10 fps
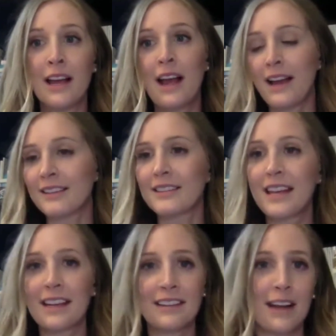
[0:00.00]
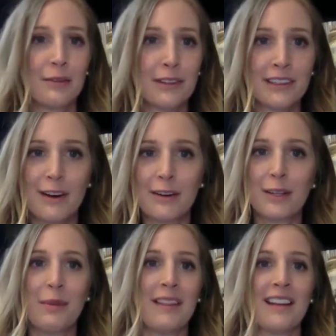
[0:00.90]
I scanned every
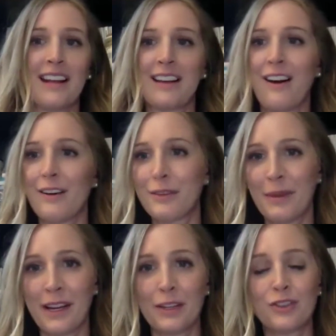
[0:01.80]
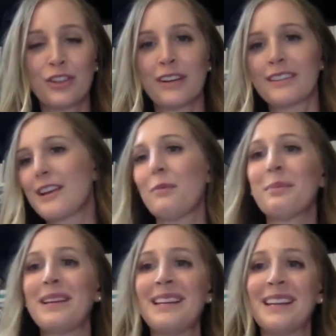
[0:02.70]
document that I got from my insurance
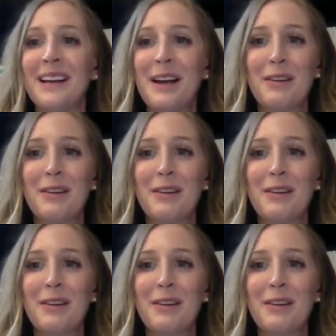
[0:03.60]
company,